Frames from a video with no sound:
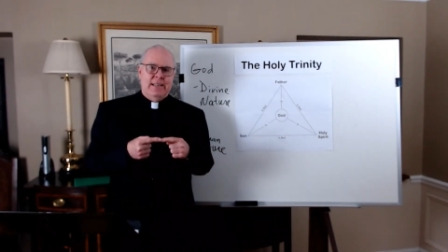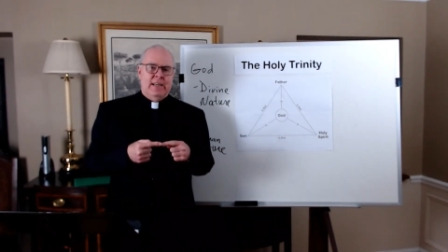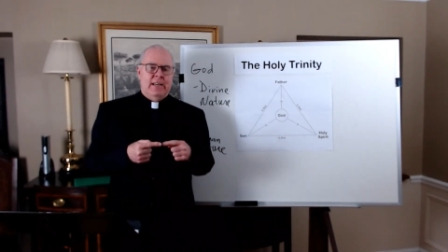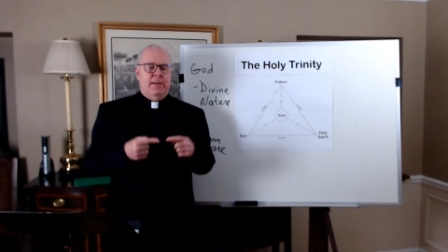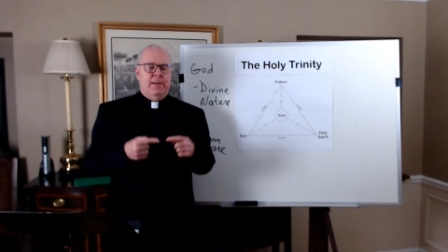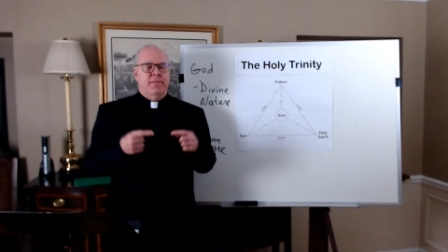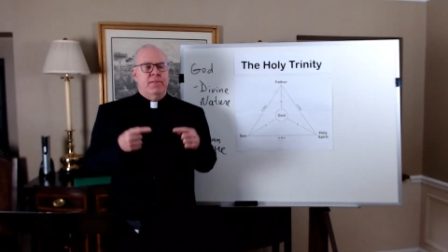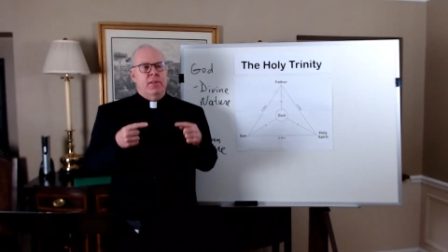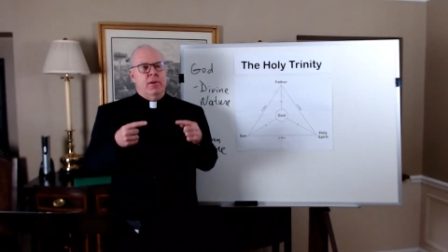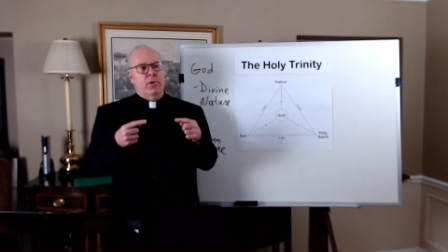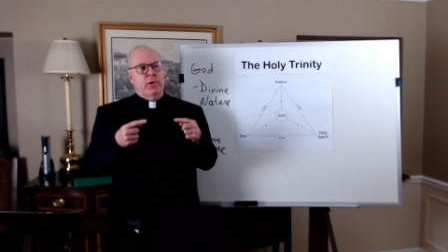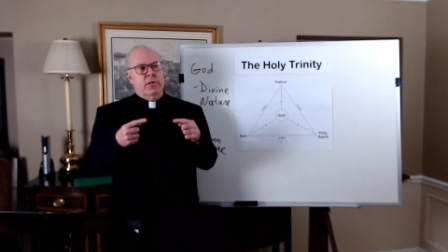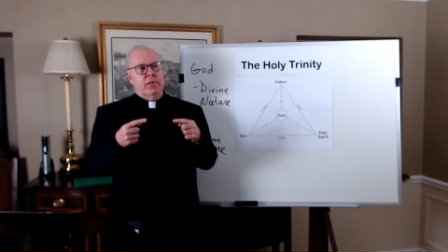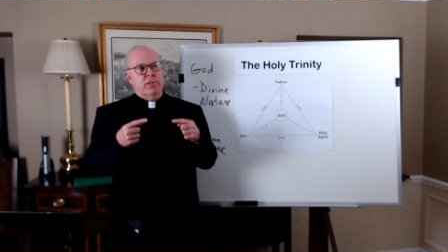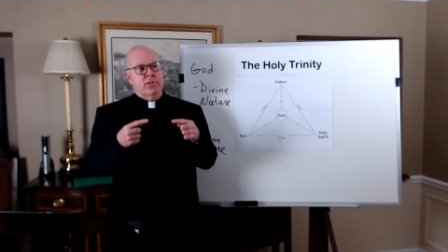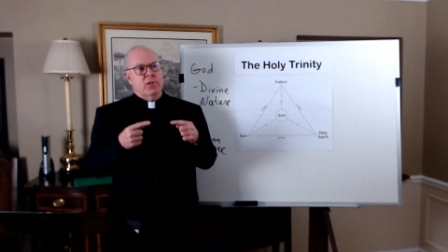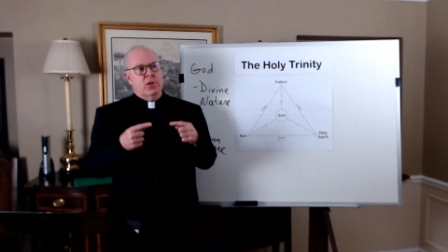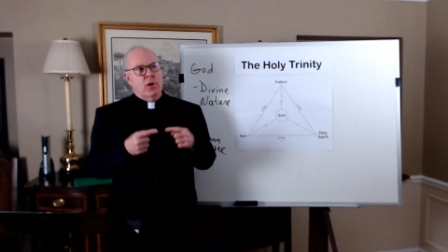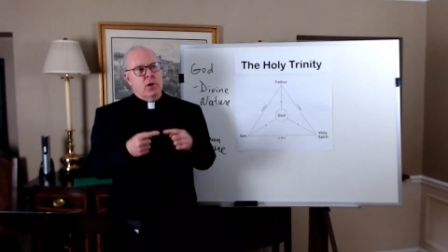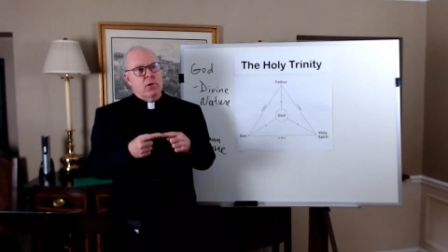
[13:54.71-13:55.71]
If there
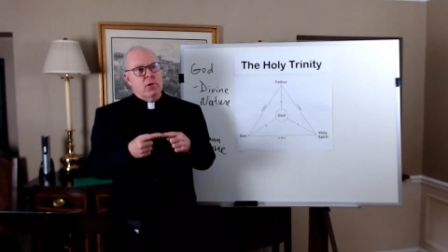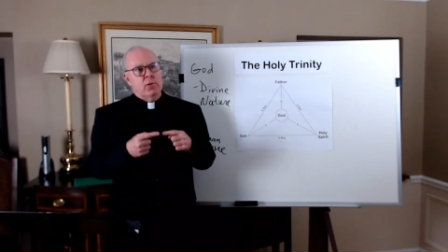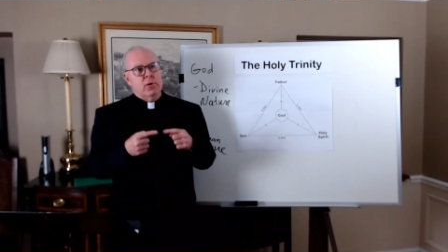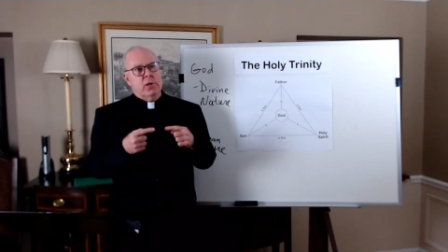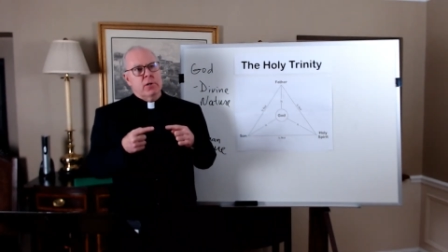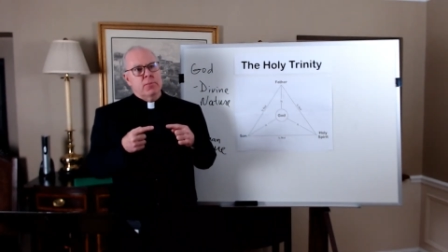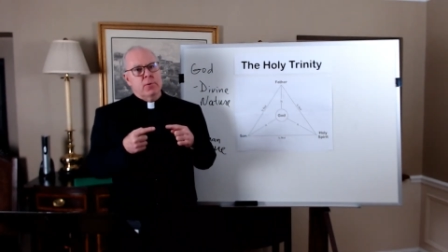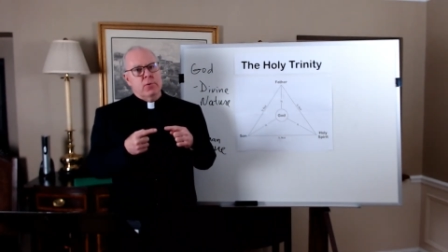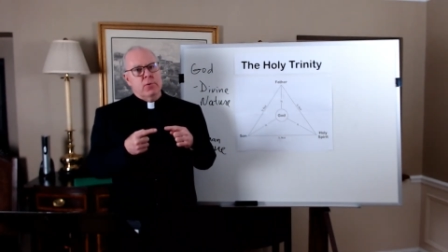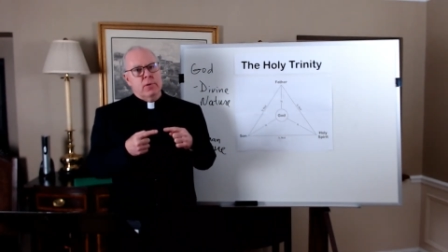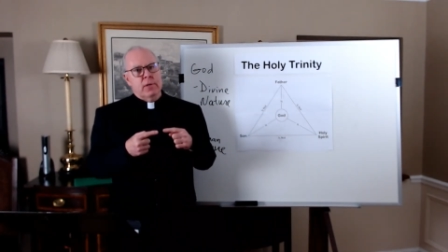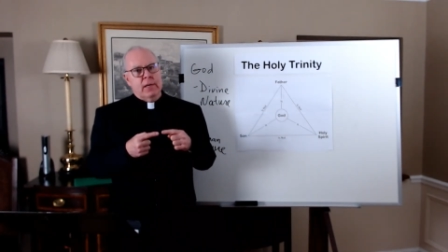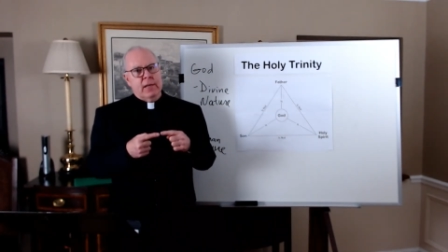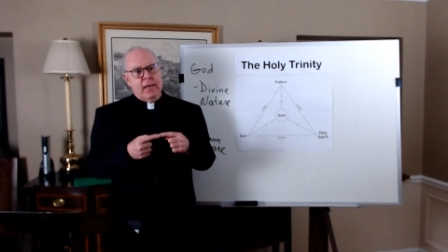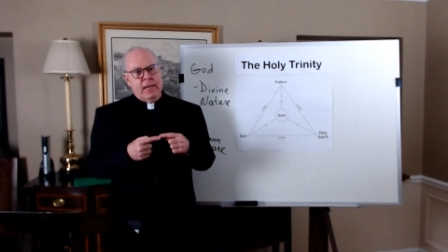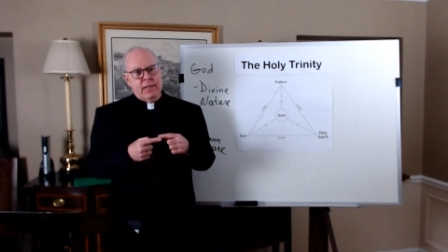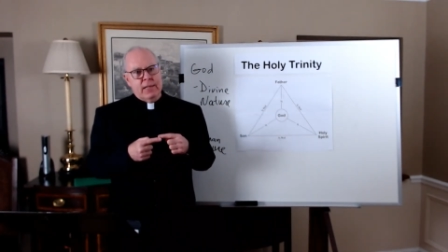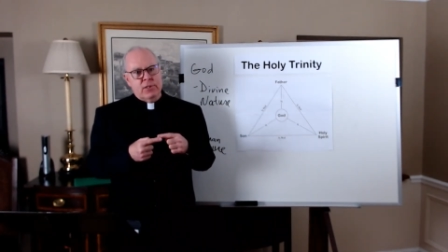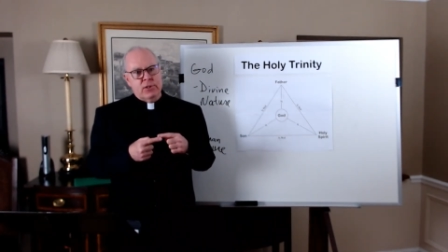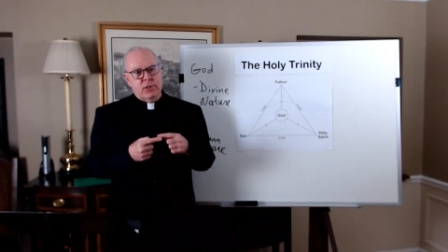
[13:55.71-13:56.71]
is no
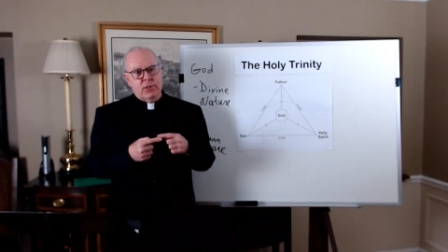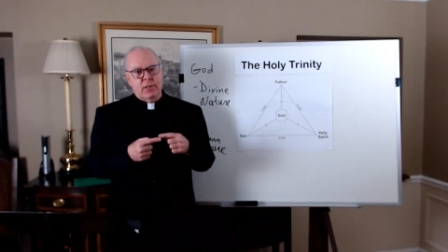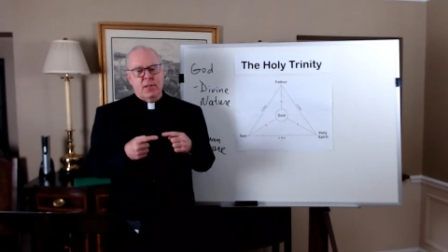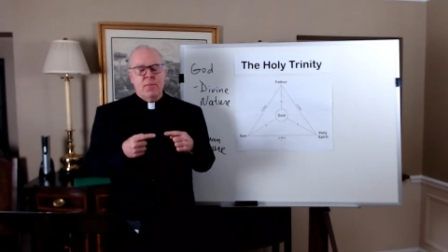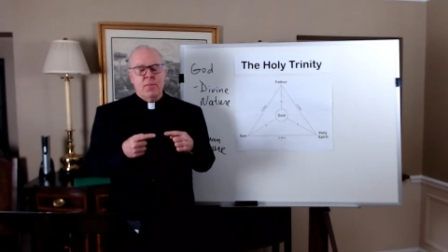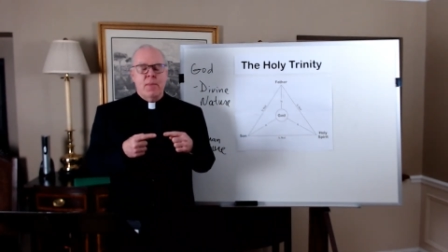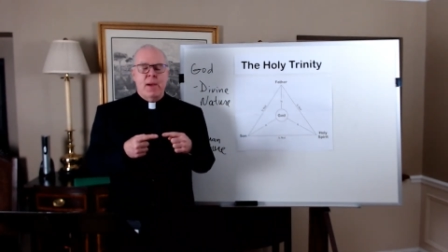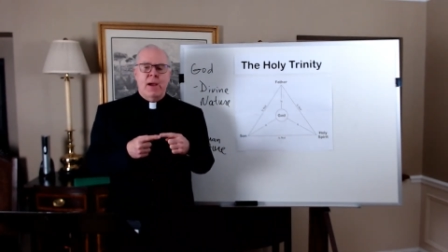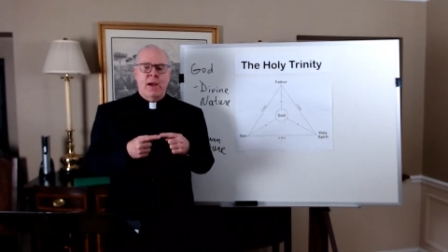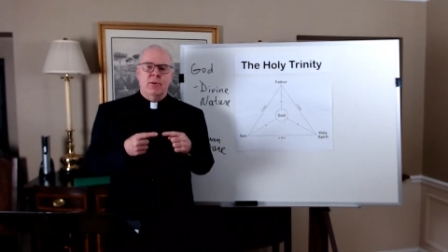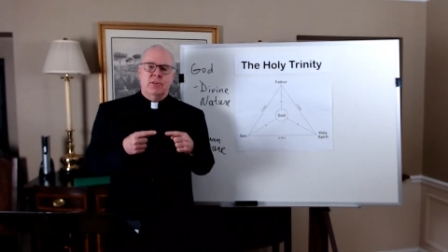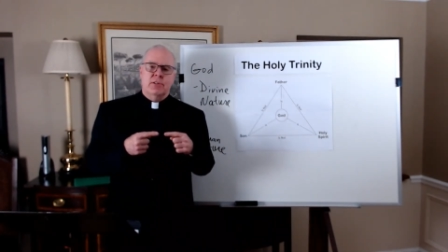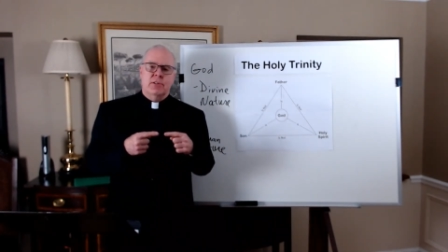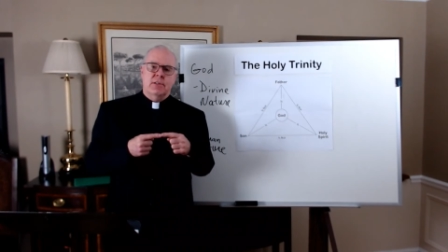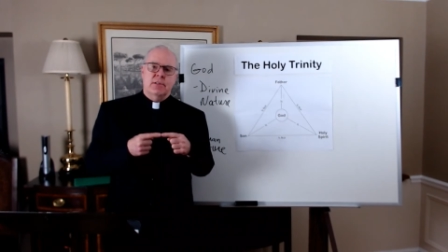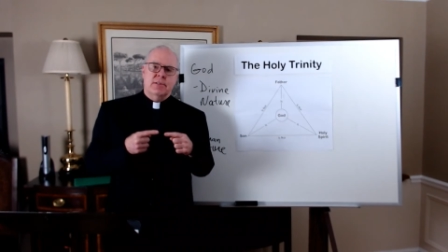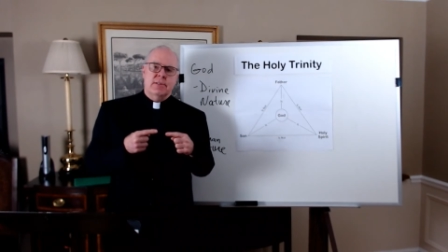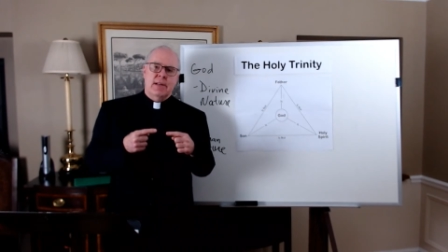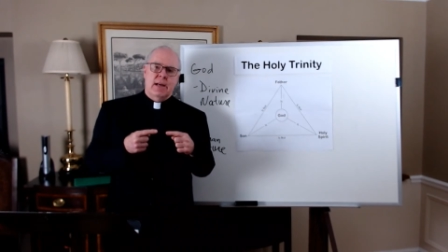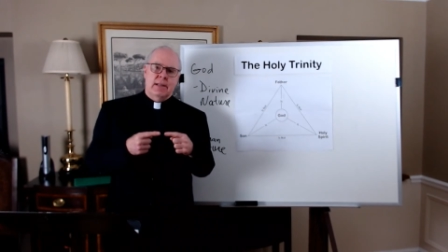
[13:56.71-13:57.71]
communication, the marriage
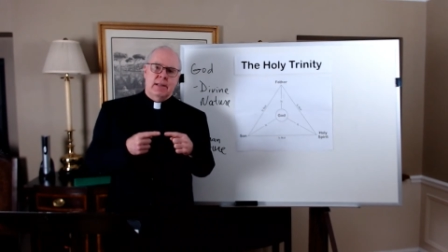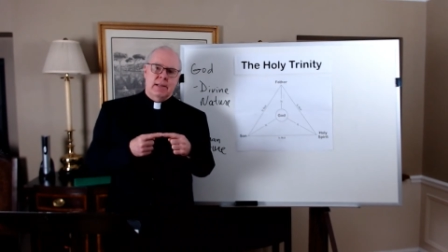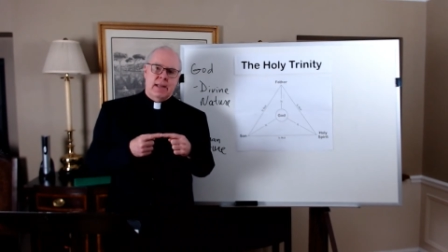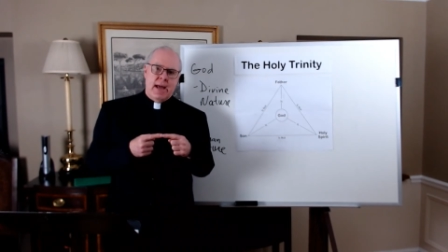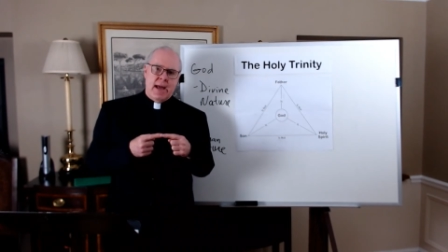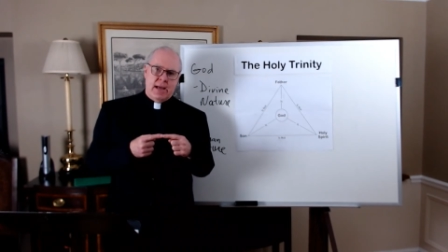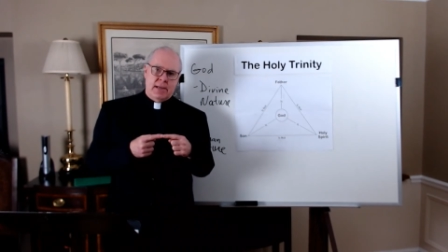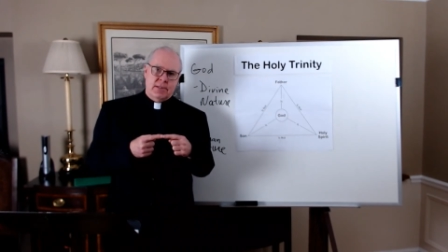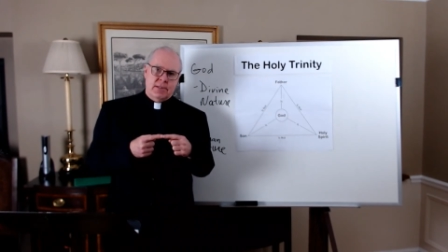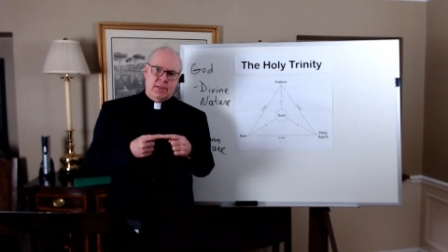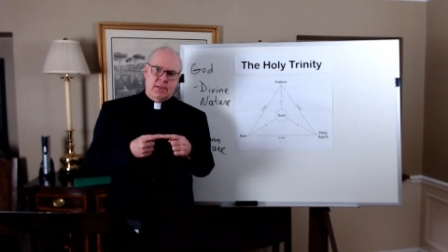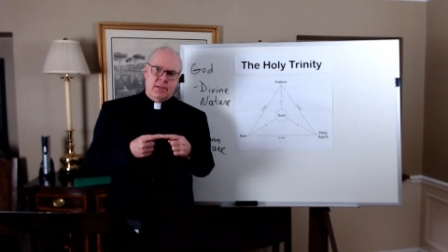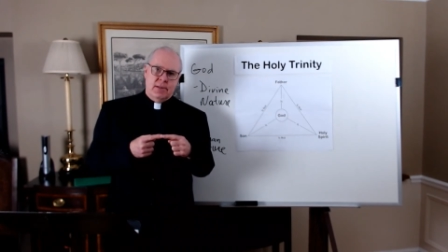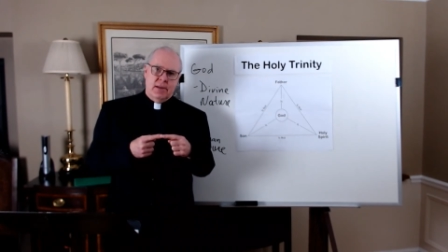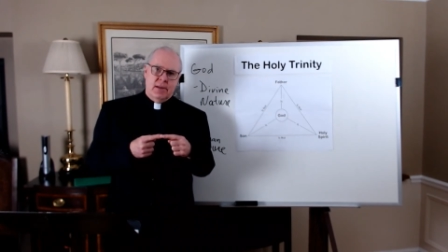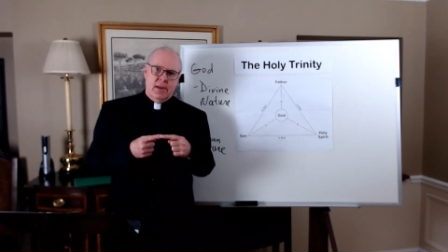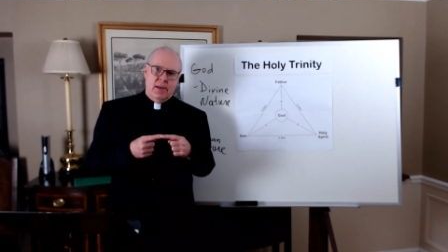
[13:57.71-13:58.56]
does not last.